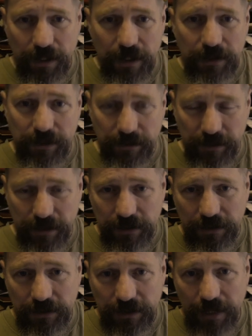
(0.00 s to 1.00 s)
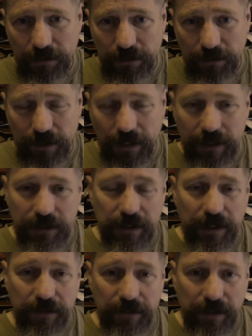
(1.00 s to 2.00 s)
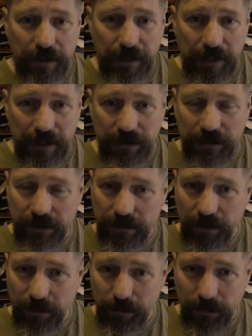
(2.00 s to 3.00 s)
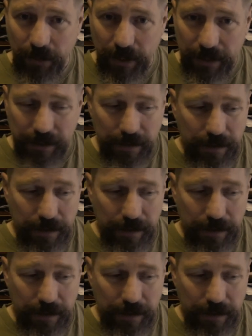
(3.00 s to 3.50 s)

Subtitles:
So they're going to sound right and they're going to last and not break.